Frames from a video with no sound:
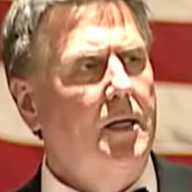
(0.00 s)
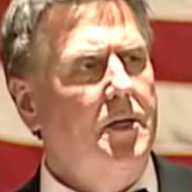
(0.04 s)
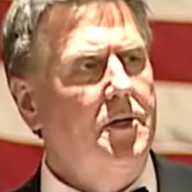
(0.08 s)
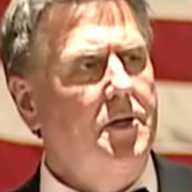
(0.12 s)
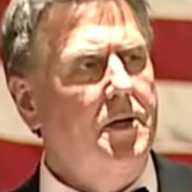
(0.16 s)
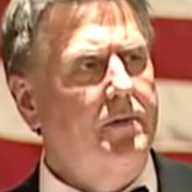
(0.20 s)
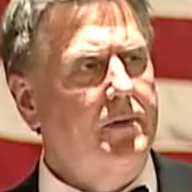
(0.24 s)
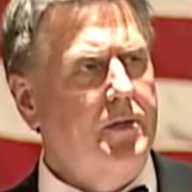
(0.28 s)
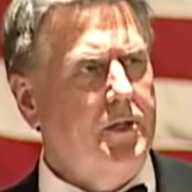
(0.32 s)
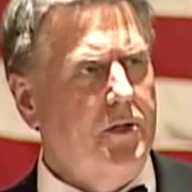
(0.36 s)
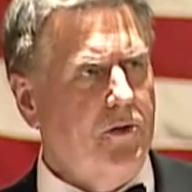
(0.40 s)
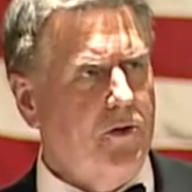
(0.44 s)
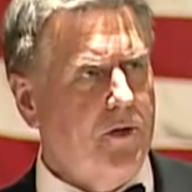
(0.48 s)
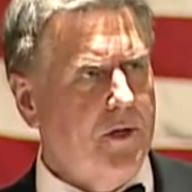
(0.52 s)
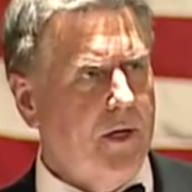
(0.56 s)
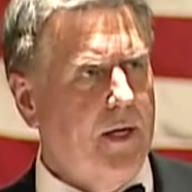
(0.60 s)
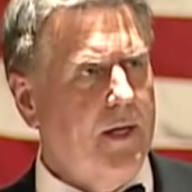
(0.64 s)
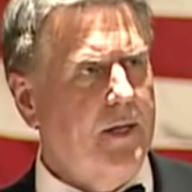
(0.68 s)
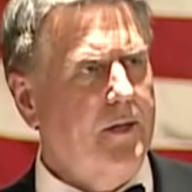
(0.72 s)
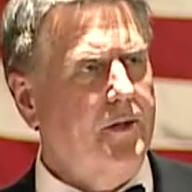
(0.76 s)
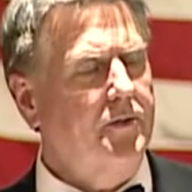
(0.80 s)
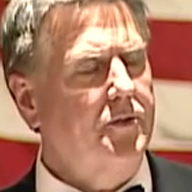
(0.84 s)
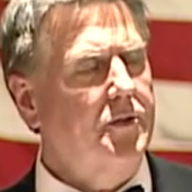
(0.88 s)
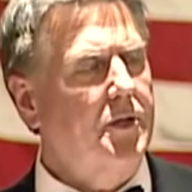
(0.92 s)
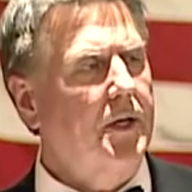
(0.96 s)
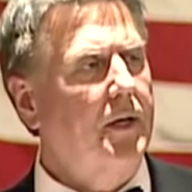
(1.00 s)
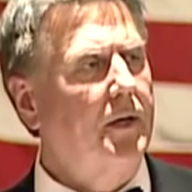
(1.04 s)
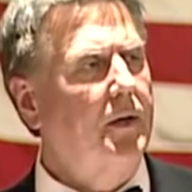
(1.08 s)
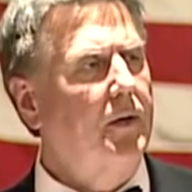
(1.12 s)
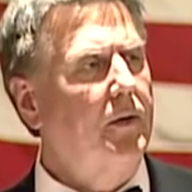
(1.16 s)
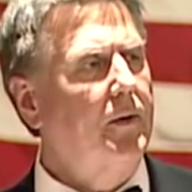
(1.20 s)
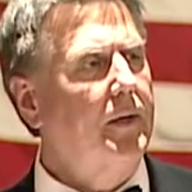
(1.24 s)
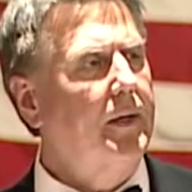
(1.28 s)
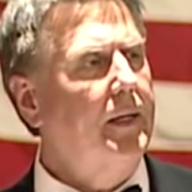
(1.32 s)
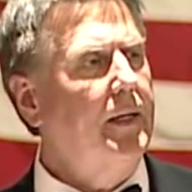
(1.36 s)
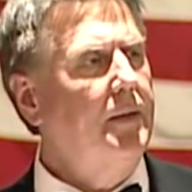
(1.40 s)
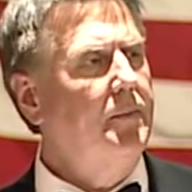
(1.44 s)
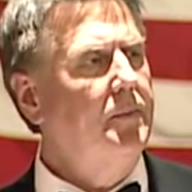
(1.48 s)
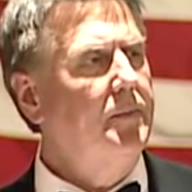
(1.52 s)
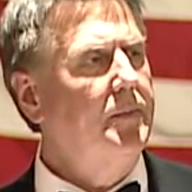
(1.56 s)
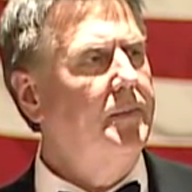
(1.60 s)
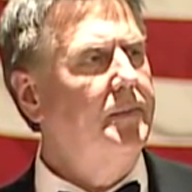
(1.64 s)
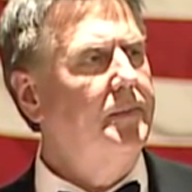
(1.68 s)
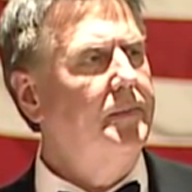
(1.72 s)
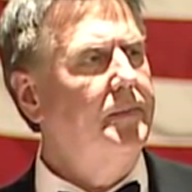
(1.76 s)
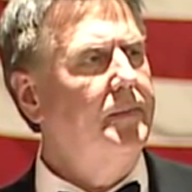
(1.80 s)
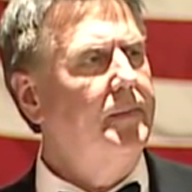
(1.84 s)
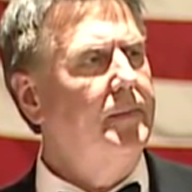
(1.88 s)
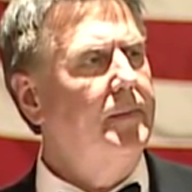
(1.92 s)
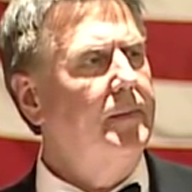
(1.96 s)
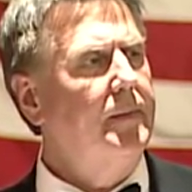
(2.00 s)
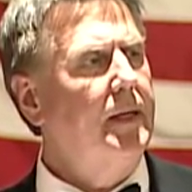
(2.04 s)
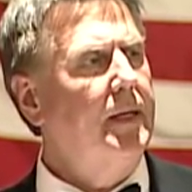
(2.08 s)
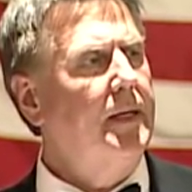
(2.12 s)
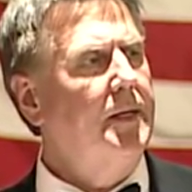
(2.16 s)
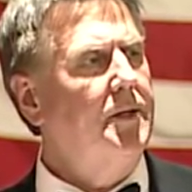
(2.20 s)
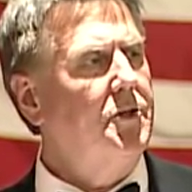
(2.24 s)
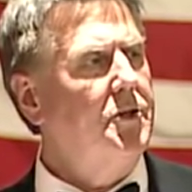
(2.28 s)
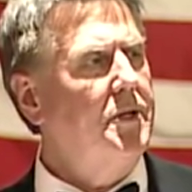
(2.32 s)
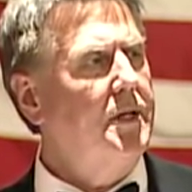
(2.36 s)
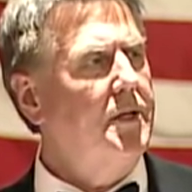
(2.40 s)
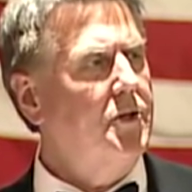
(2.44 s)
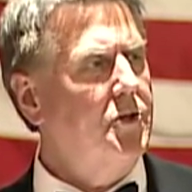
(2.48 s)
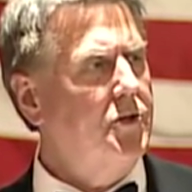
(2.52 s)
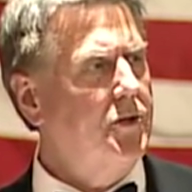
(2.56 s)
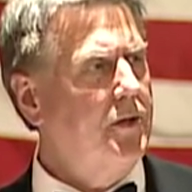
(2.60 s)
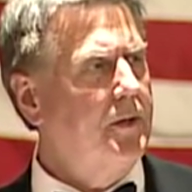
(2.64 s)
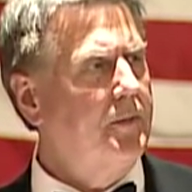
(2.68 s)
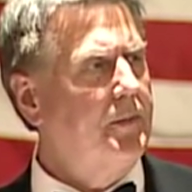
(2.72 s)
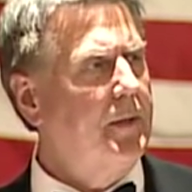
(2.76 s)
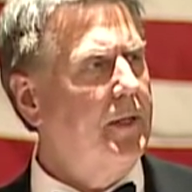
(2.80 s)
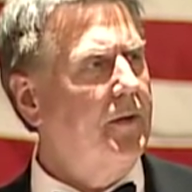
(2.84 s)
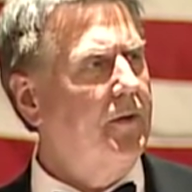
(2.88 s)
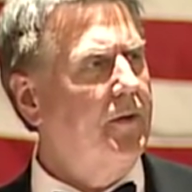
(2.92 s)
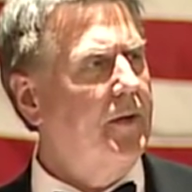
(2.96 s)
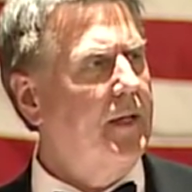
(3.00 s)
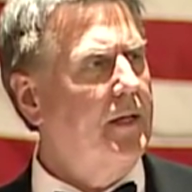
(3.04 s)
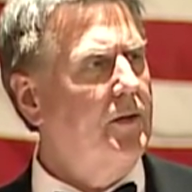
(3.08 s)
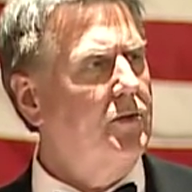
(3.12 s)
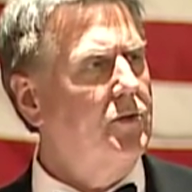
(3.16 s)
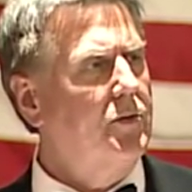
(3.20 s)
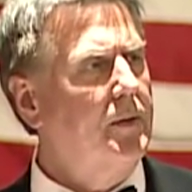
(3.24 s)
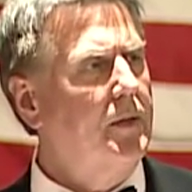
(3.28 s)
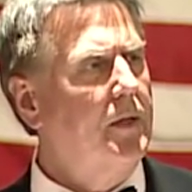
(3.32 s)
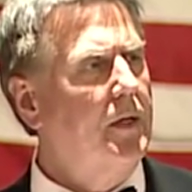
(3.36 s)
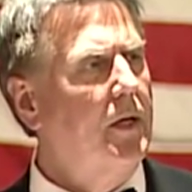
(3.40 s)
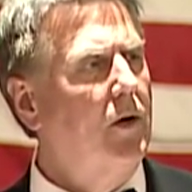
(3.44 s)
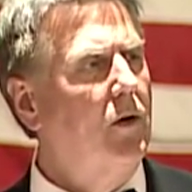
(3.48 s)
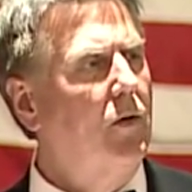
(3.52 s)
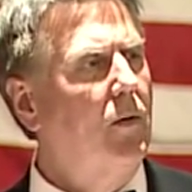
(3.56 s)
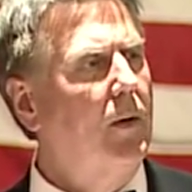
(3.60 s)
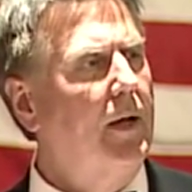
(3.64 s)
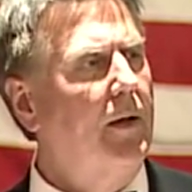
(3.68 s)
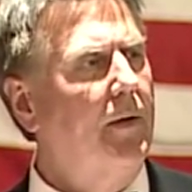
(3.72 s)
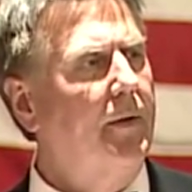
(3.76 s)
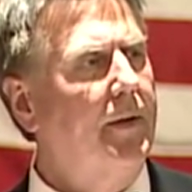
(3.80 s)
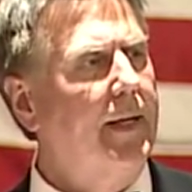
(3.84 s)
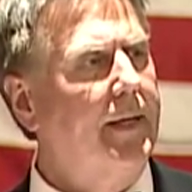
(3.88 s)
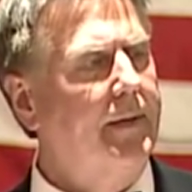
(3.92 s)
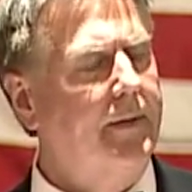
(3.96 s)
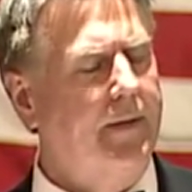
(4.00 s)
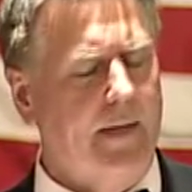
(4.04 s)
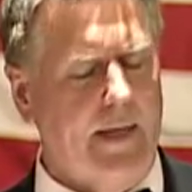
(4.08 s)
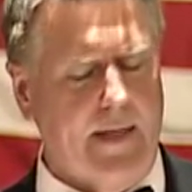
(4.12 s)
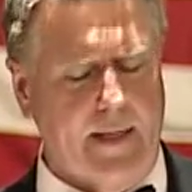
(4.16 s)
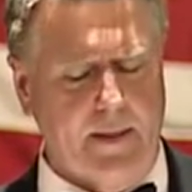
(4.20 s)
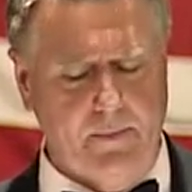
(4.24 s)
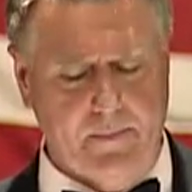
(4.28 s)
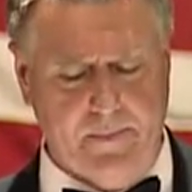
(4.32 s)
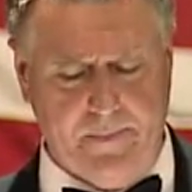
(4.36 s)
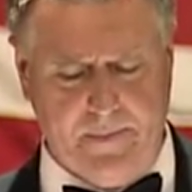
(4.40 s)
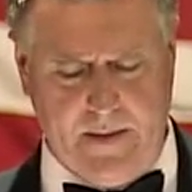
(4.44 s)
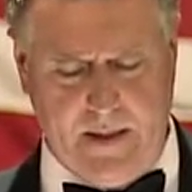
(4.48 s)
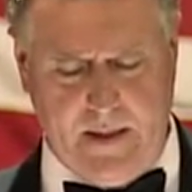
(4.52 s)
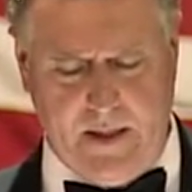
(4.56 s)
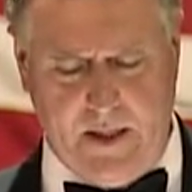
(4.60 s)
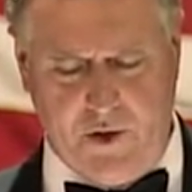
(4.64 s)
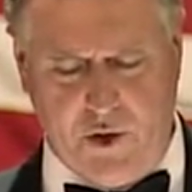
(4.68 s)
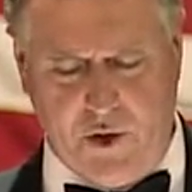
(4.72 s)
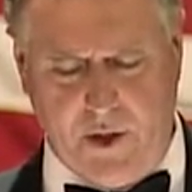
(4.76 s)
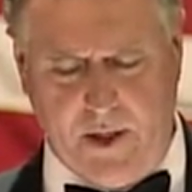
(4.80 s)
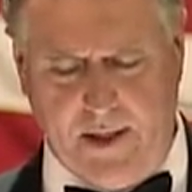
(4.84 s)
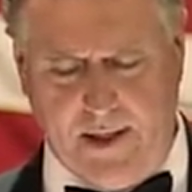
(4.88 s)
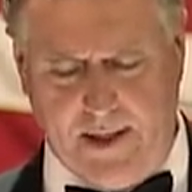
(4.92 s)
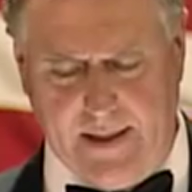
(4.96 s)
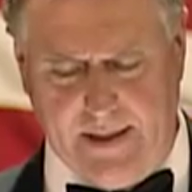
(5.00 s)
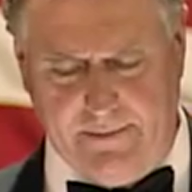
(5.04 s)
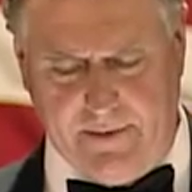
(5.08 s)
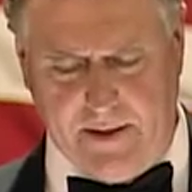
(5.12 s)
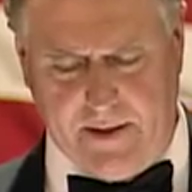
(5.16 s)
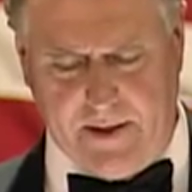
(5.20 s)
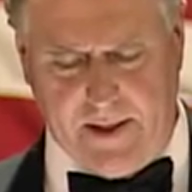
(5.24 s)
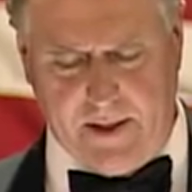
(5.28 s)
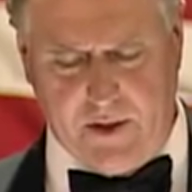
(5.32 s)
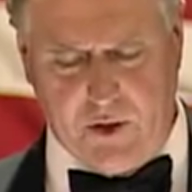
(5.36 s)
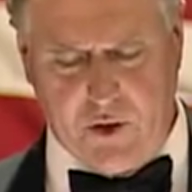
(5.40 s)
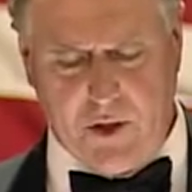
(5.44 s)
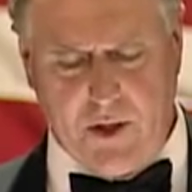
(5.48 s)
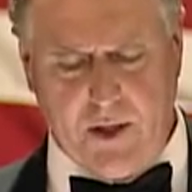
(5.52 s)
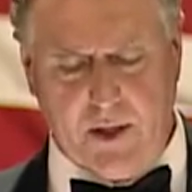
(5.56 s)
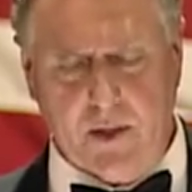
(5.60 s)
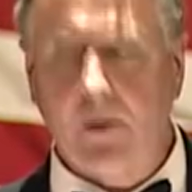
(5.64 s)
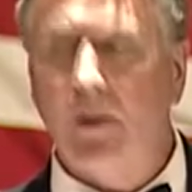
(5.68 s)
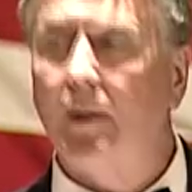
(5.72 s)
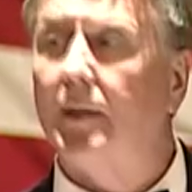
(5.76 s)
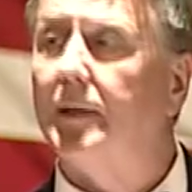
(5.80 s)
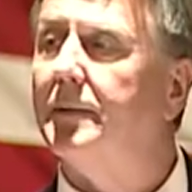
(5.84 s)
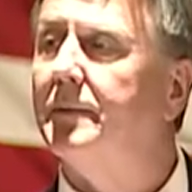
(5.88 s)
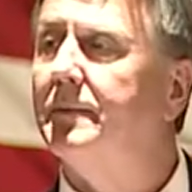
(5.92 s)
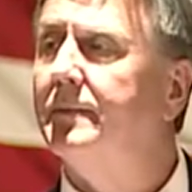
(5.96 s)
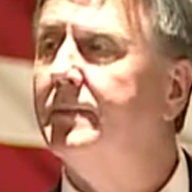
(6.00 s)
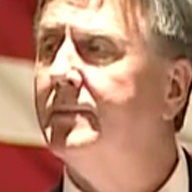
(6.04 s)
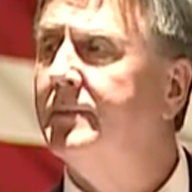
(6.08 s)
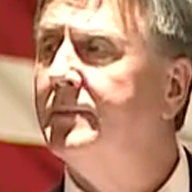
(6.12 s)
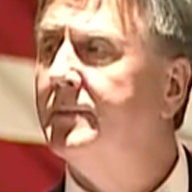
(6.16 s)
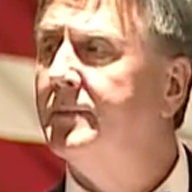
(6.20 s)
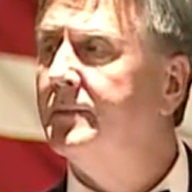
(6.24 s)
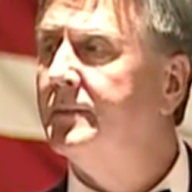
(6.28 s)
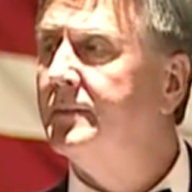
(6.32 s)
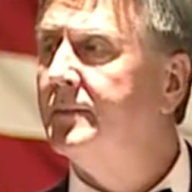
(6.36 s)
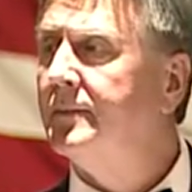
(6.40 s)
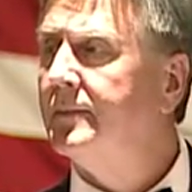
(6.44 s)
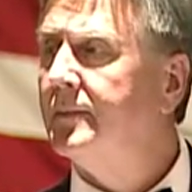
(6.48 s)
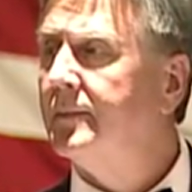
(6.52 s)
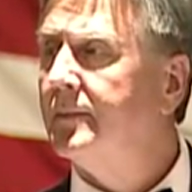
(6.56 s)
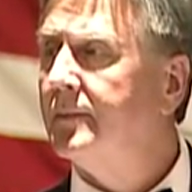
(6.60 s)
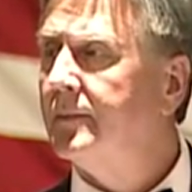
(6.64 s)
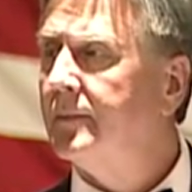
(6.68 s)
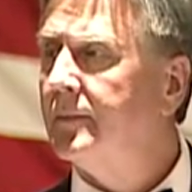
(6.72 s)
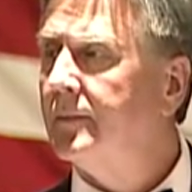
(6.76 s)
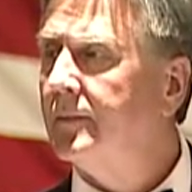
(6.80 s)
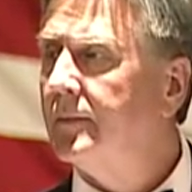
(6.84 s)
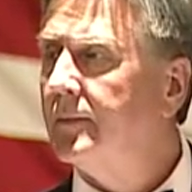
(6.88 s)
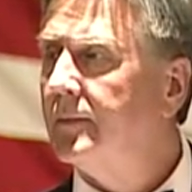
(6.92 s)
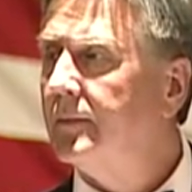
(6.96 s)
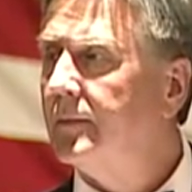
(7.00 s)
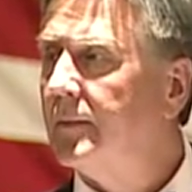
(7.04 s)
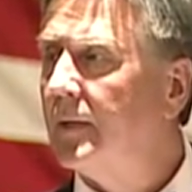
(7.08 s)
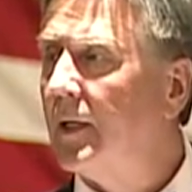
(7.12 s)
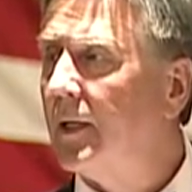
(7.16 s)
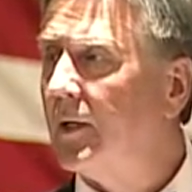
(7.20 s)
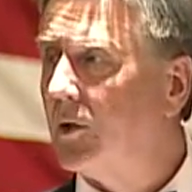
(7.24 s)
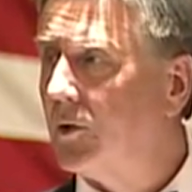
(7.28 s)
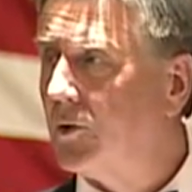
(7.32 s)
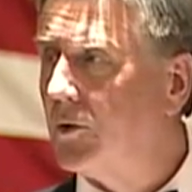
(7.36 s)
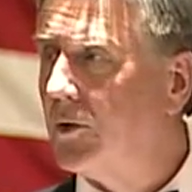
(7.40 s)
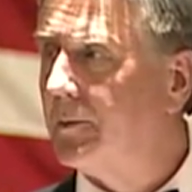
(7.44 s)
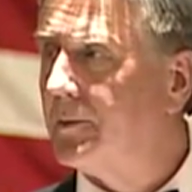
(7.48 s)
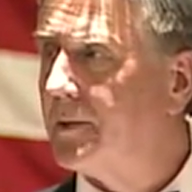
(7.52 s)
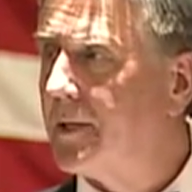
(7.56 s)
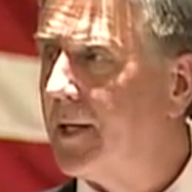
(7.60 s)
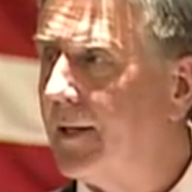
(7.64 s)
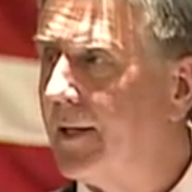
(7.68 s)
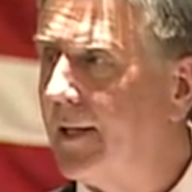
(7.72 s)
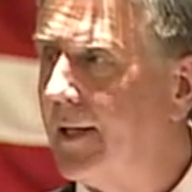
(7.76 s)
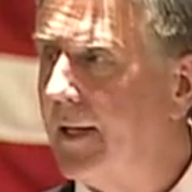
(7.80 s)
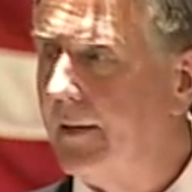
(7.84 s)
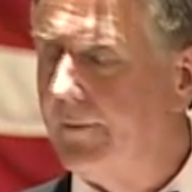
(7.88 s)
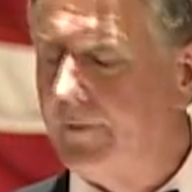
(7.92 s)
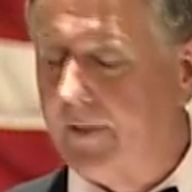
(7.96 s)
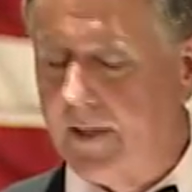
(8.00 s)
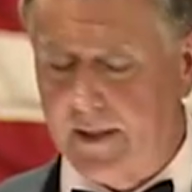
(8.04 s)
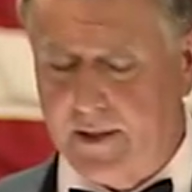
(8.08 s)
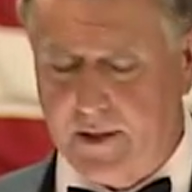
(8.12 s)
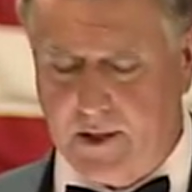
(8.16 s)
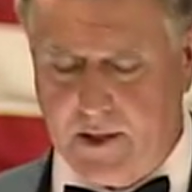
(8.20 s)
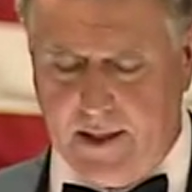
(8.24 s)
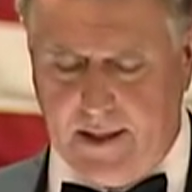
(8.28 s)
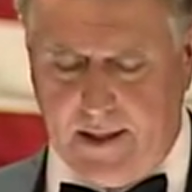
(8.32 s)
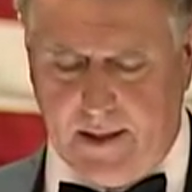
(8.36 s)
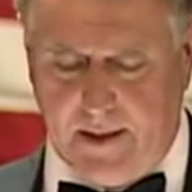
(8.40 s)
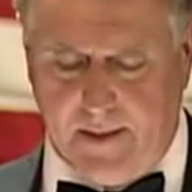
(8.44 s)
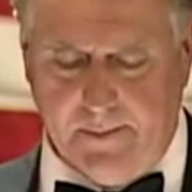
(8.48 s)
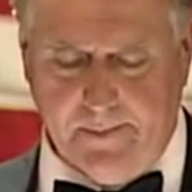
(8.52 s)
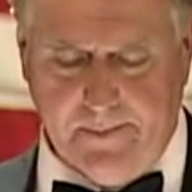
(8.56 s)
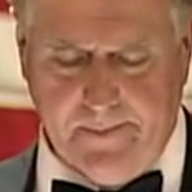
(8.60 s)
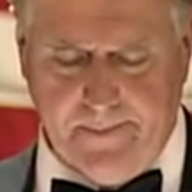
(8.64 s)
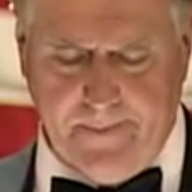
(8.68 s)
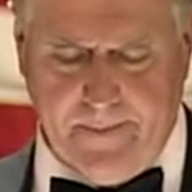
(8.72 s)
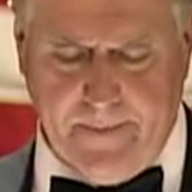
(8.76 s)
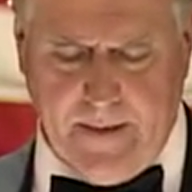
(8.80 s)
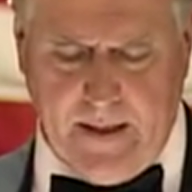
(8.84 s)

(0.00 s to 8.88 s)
She was in charge of security, and she assured me that things would go well that day. She'd done everything she could, and her troops had confidence in her.